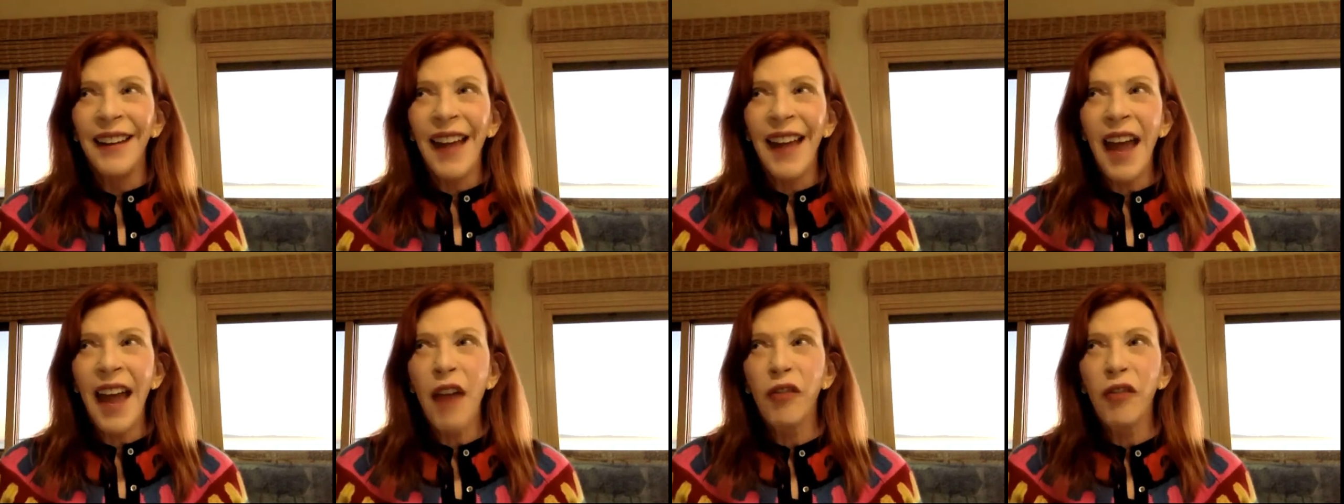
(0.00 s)

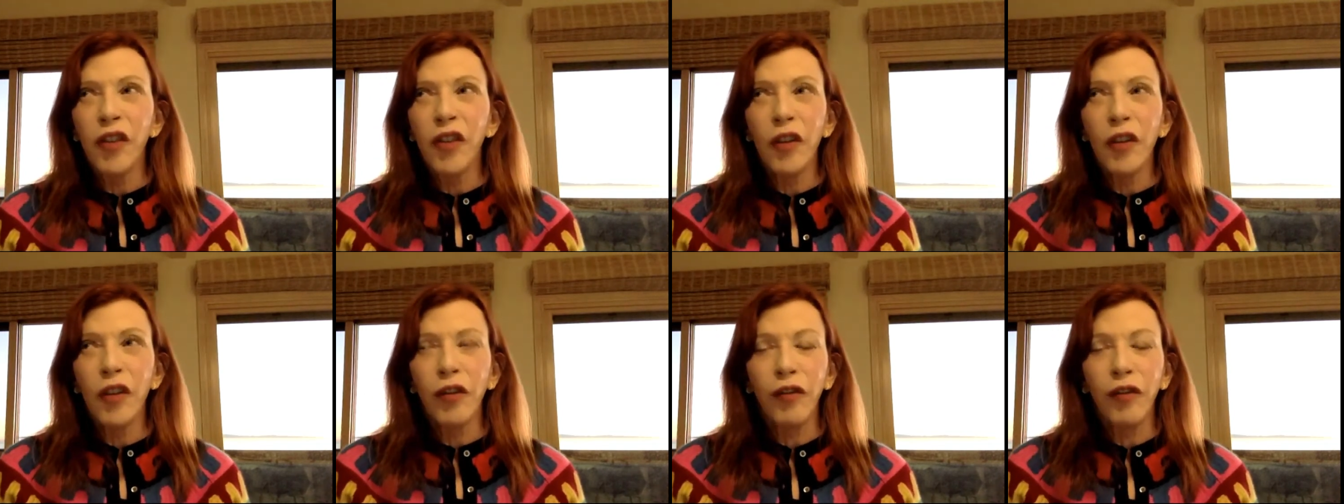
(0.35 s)

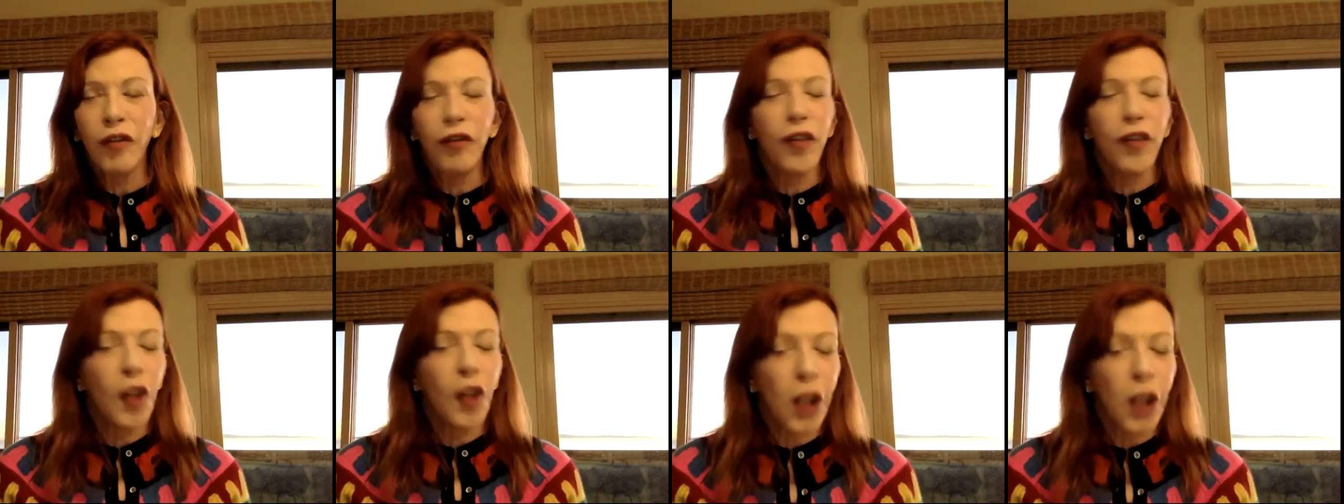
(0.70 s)
ever
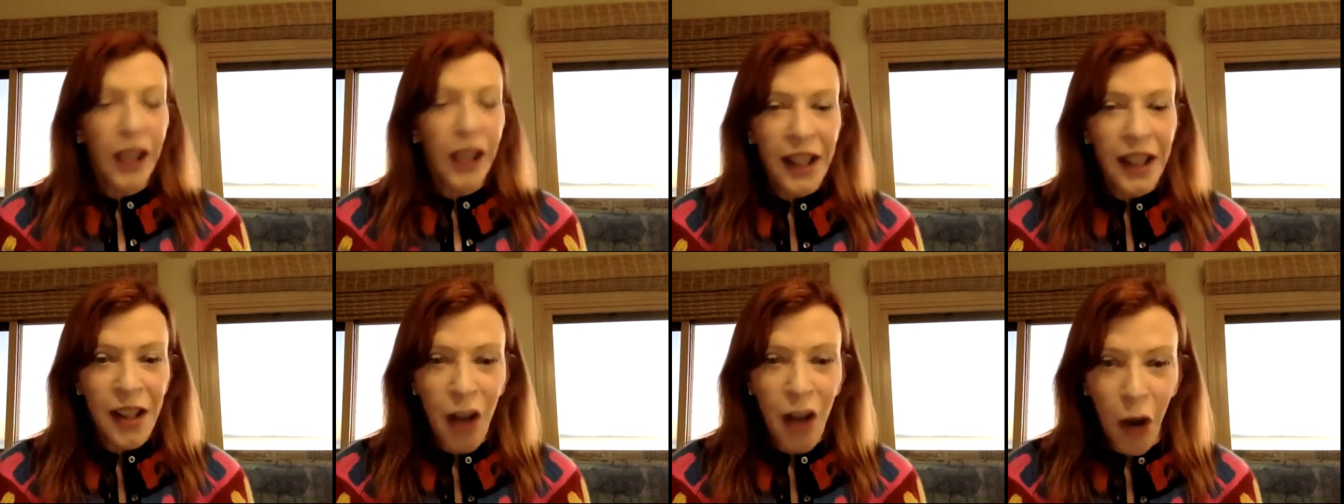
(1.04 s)

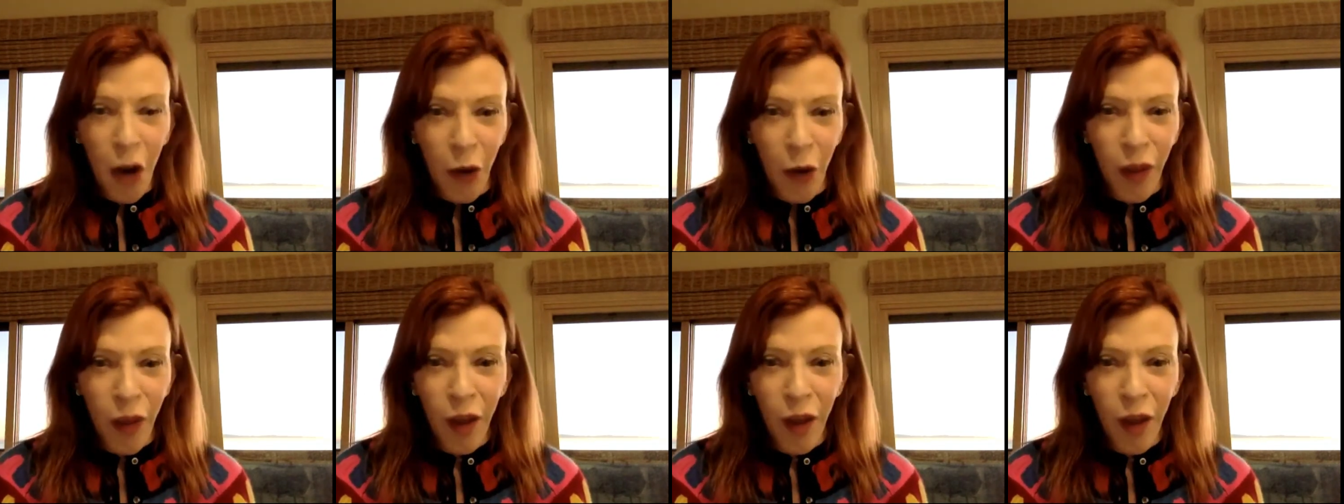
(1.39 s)
fully
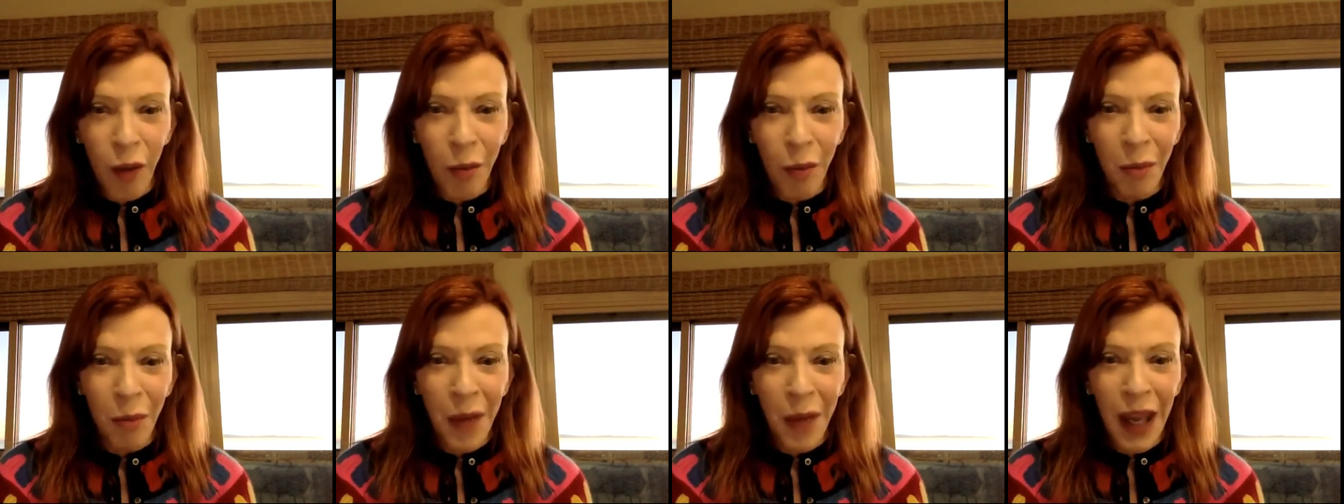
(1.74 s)
know
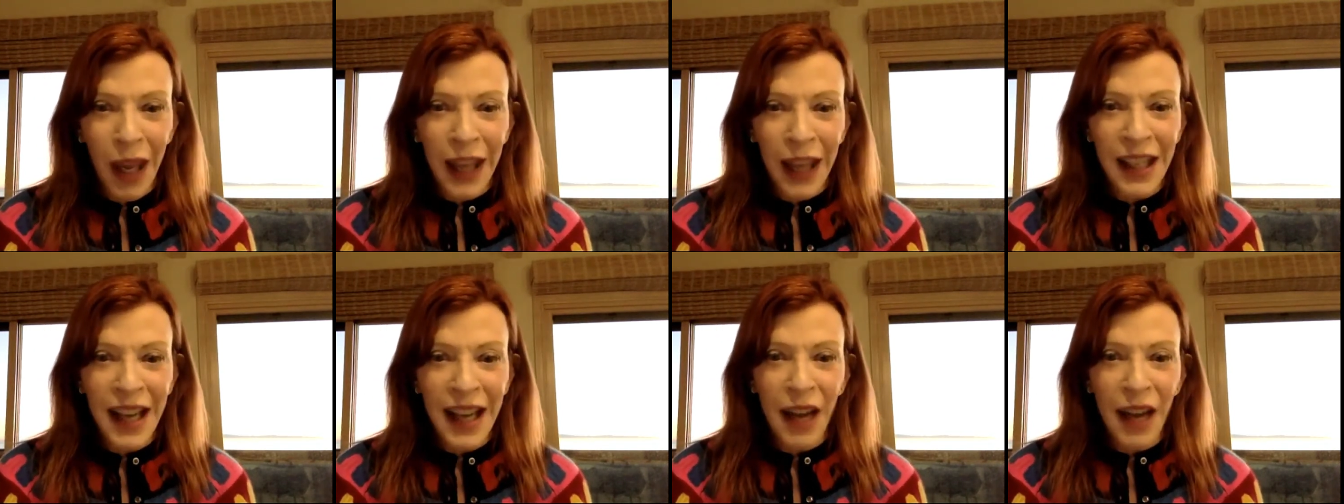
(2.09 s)
them,
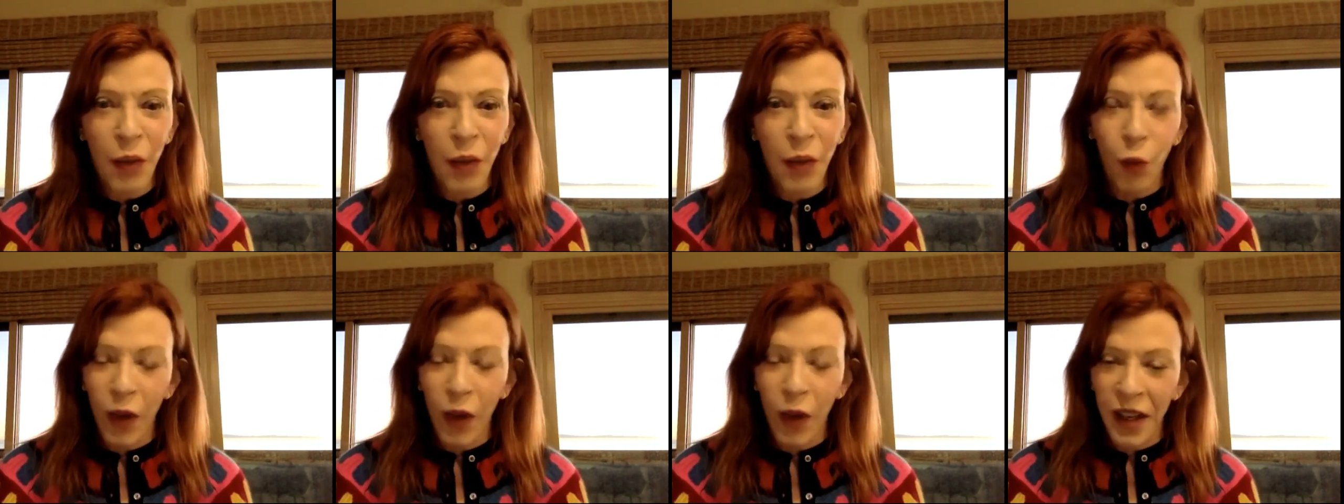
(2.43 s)
and
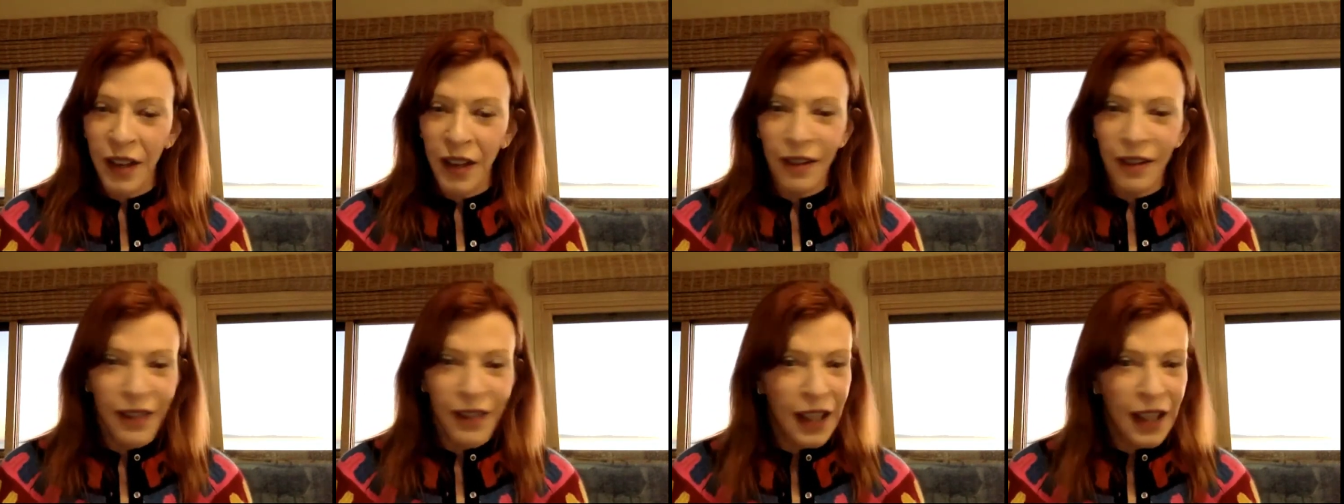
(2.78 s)
yet
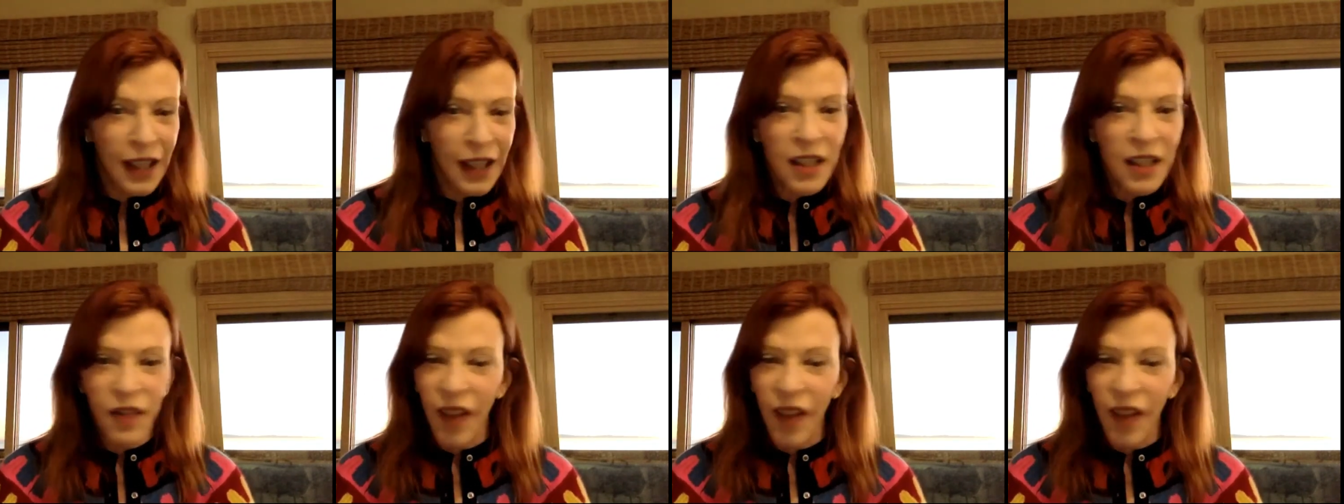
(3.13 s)
we
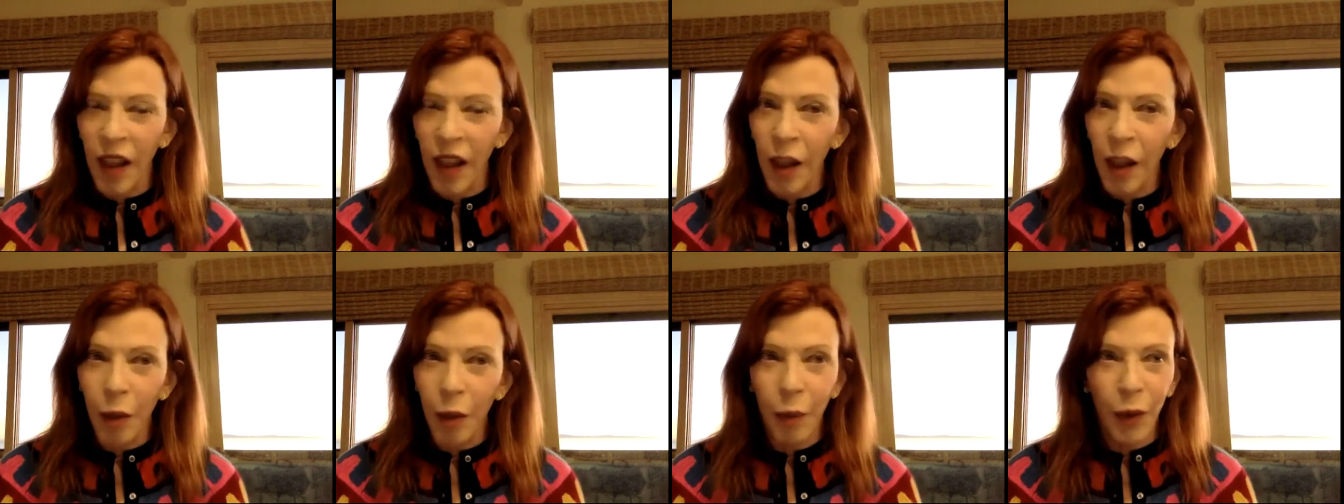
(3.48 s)
can
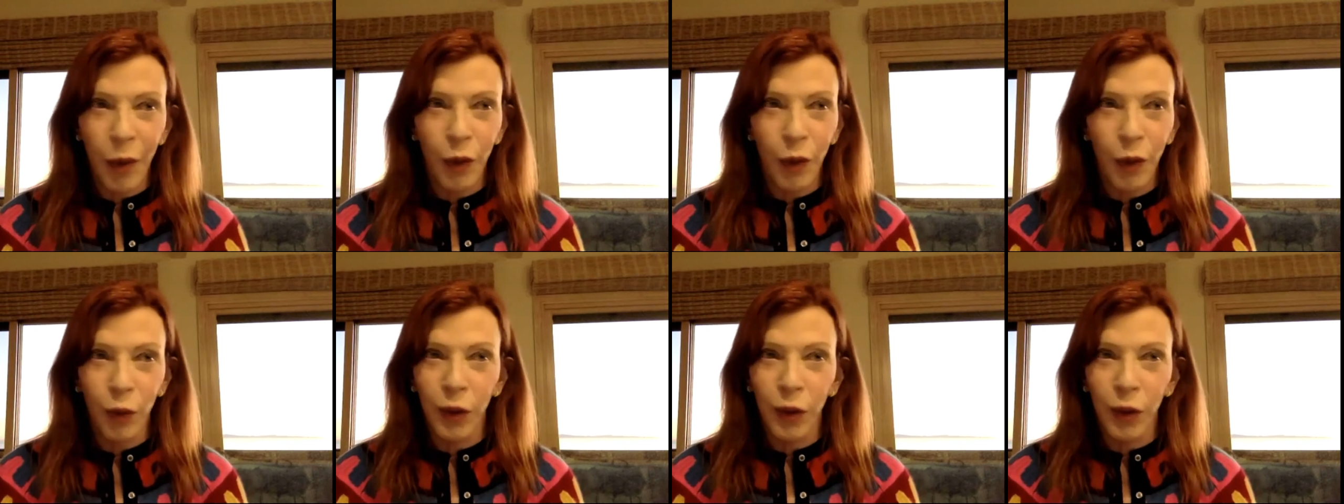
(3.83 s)
develop
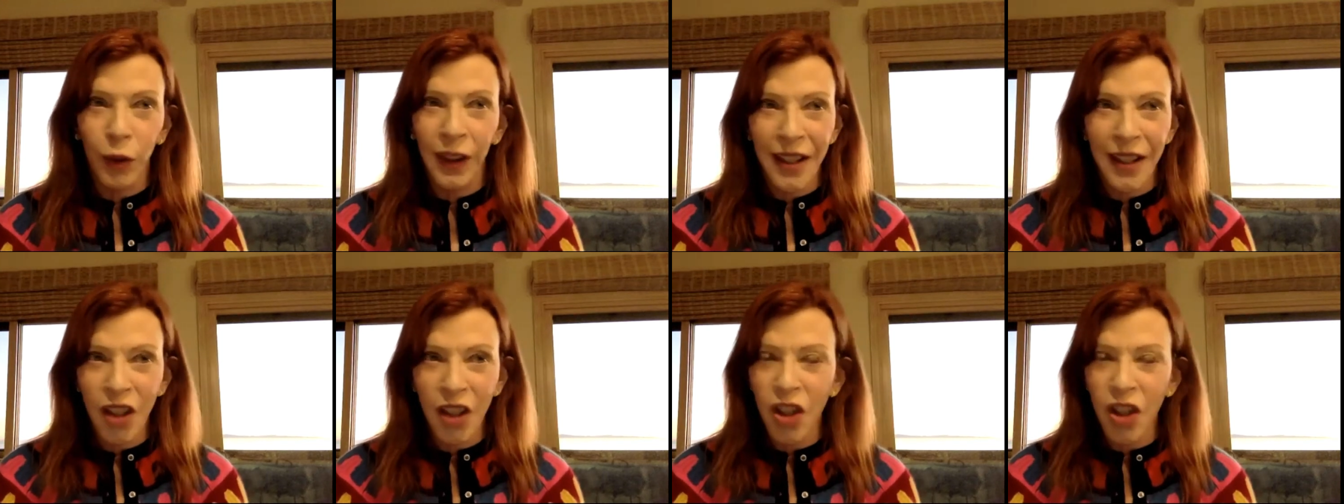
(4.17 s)
a
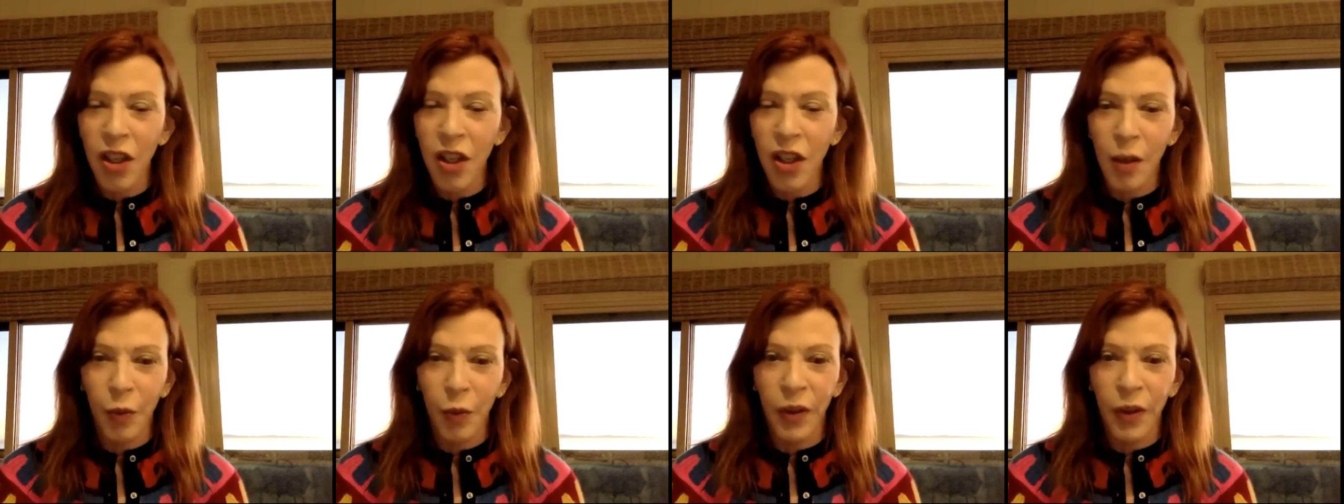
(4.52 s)

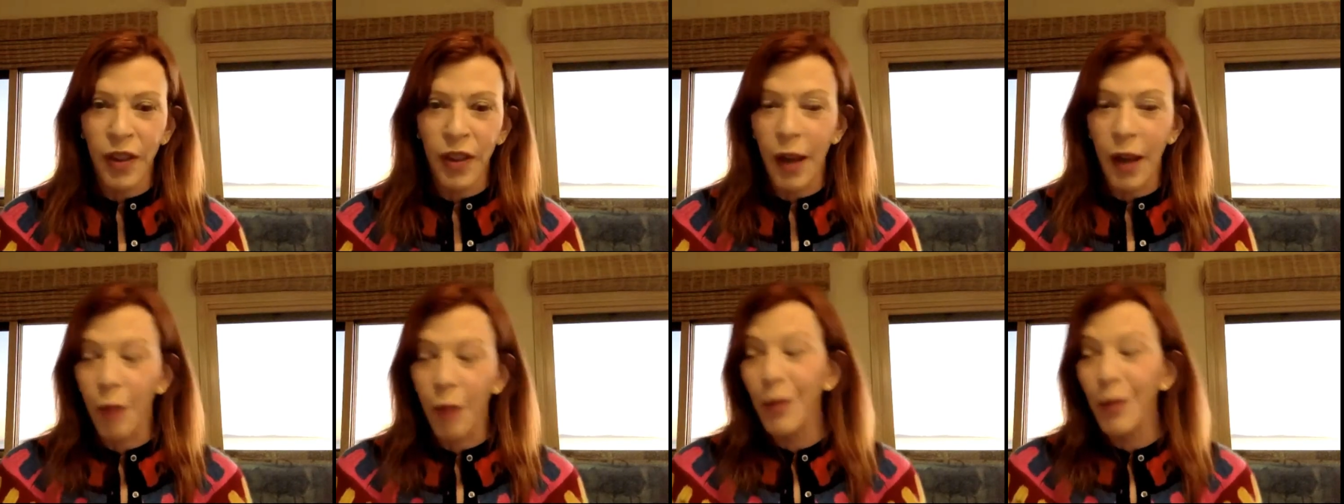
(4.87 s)
relationship with
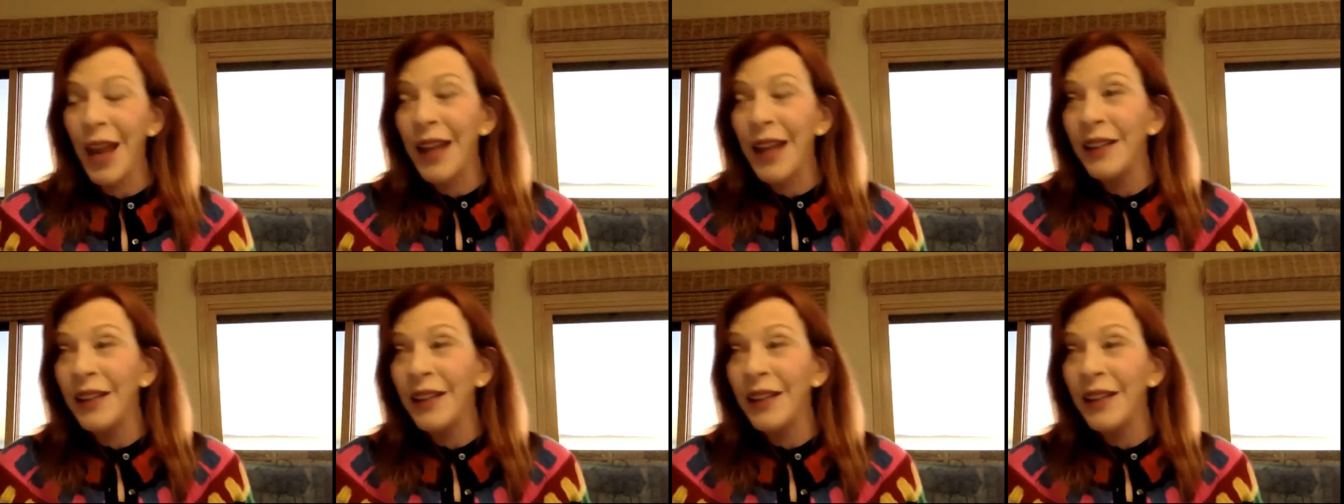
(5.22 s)
them.